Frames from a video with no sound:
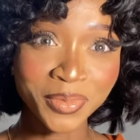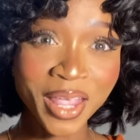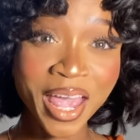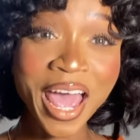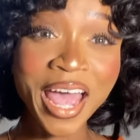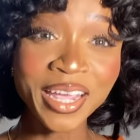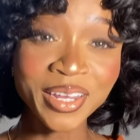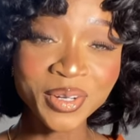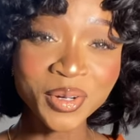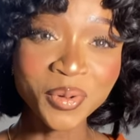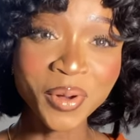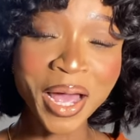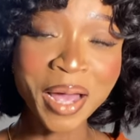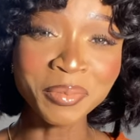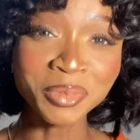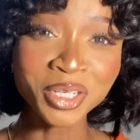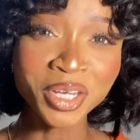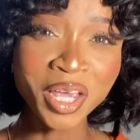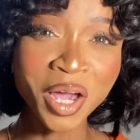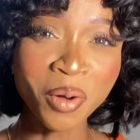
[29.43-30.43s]
I know, I'm
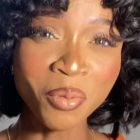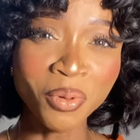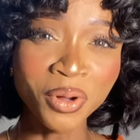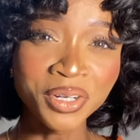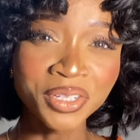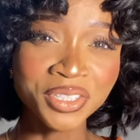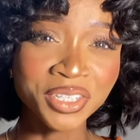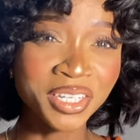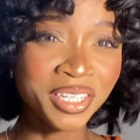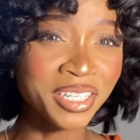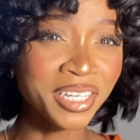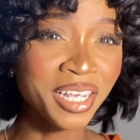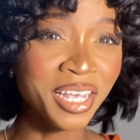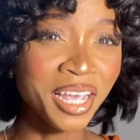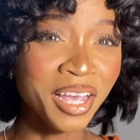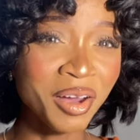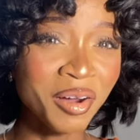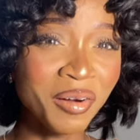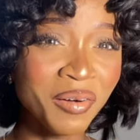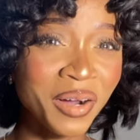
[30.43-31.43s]
sure you're wondering,
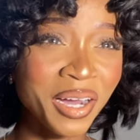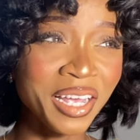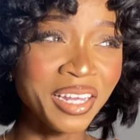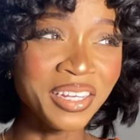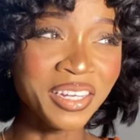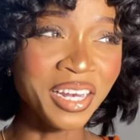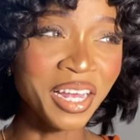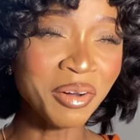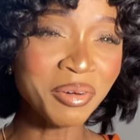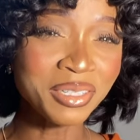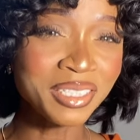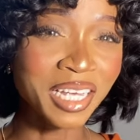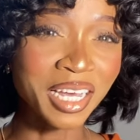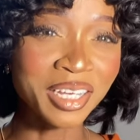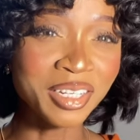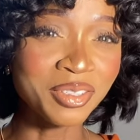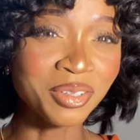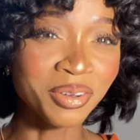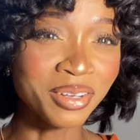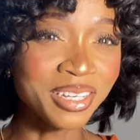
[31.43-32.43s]
Eniola, what are you
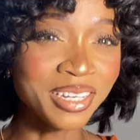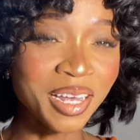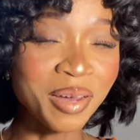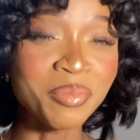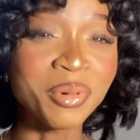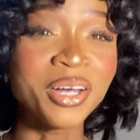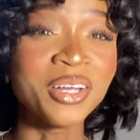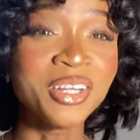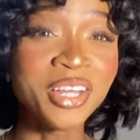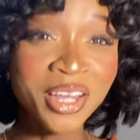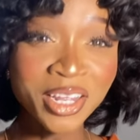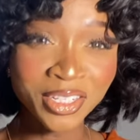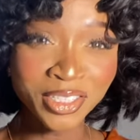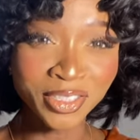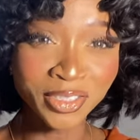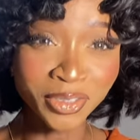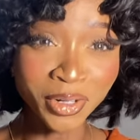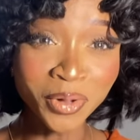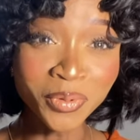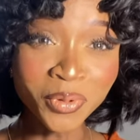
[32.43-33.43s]
talking about?
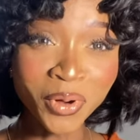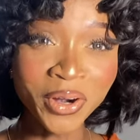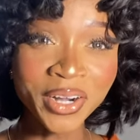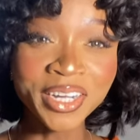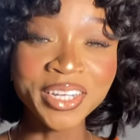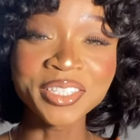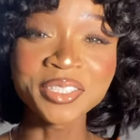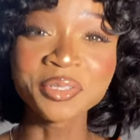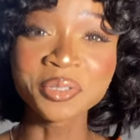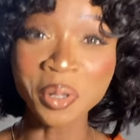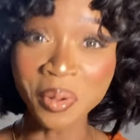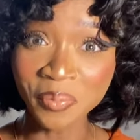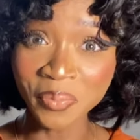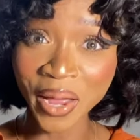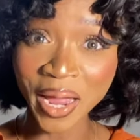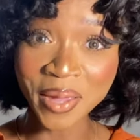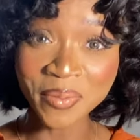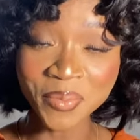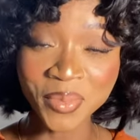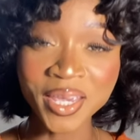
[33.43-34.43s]
Don't worry, don't
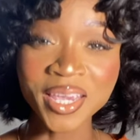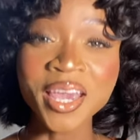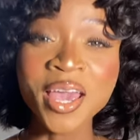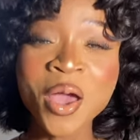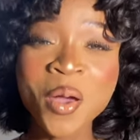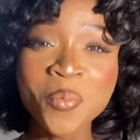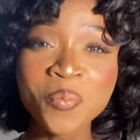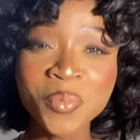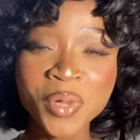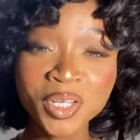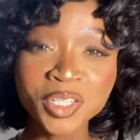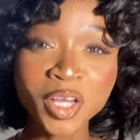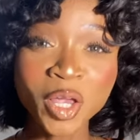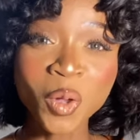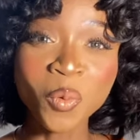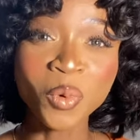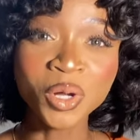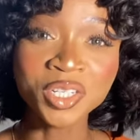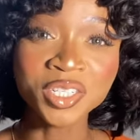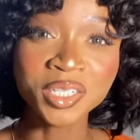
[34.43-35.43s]
bite me. Make sure you
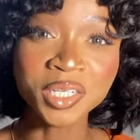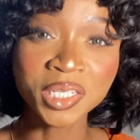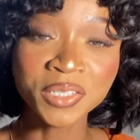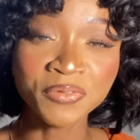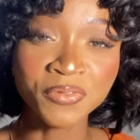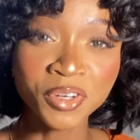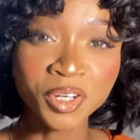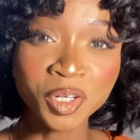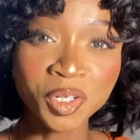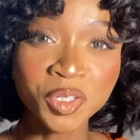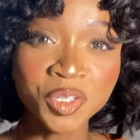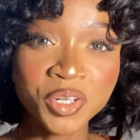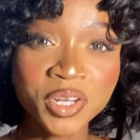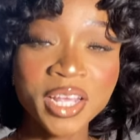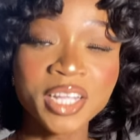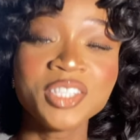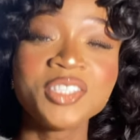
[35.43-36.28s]
watch this video today.